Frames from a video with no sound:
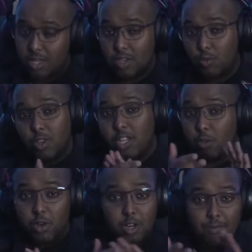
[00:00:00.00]
It really
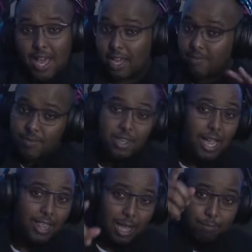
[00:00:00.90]
will, man.
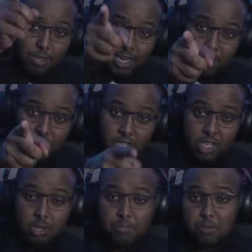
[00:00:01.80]
And that potential is gonna be